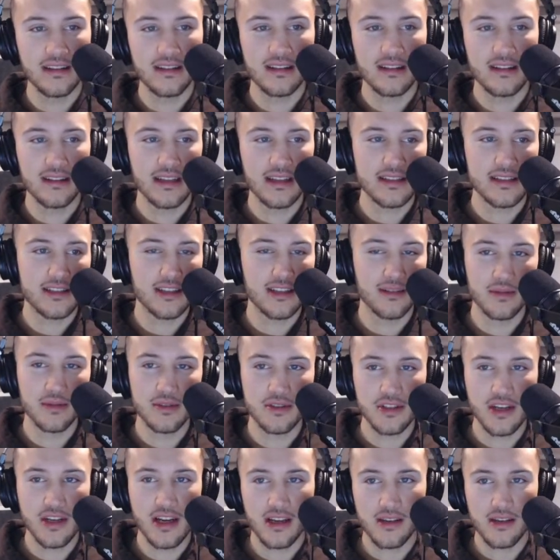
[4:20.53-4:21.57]
Let's double
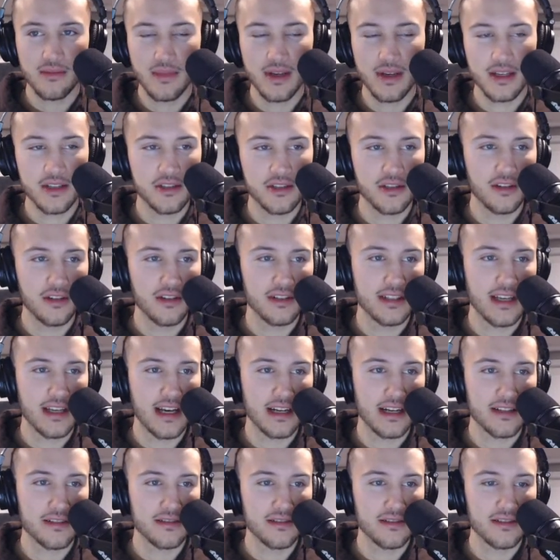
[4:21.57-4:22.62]
check and make sure it's
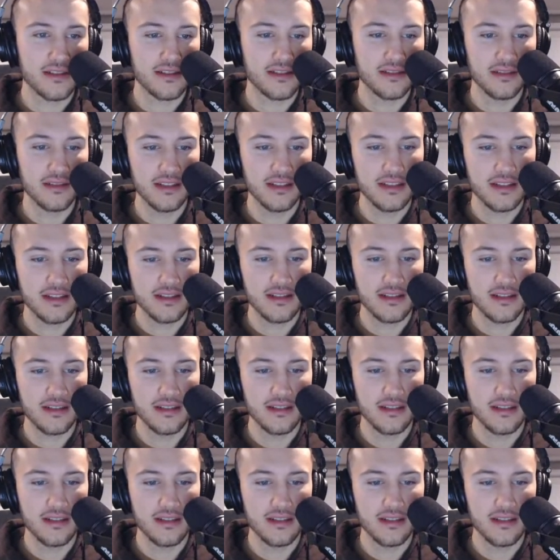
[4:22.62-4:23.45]
actually still listed.